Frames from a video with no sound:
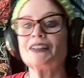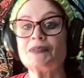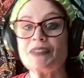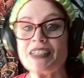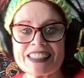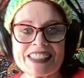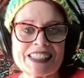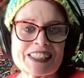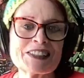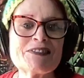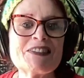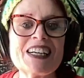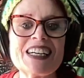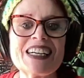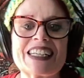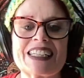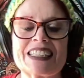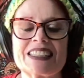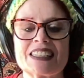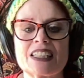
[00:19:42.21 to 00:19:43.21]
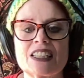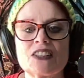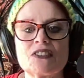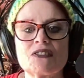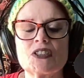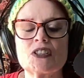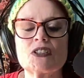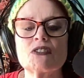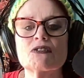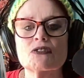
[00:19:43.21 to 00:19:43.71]
I mean, come on.
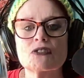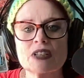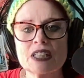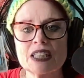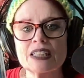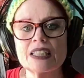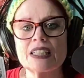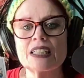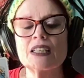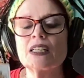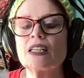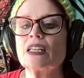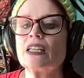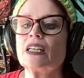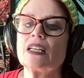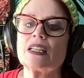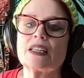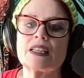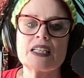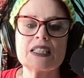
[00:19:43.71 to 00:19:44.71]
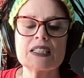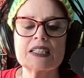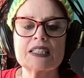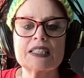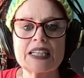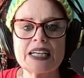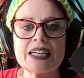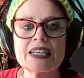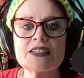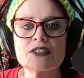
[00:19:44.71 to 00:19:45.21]
You've really, these
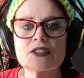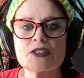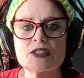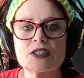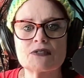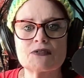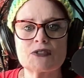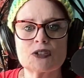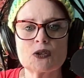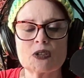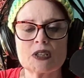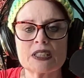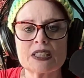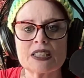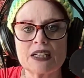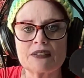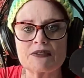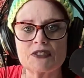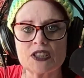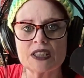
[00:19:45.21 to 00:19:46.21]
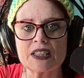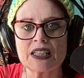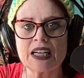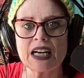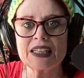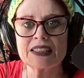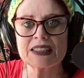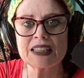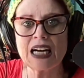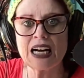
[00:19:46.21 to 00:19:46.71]
standards of yours have just
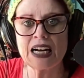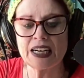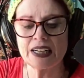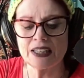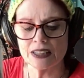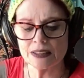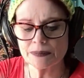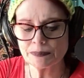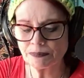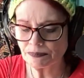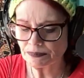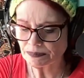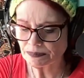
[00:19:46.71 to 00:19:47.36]
gotten higher.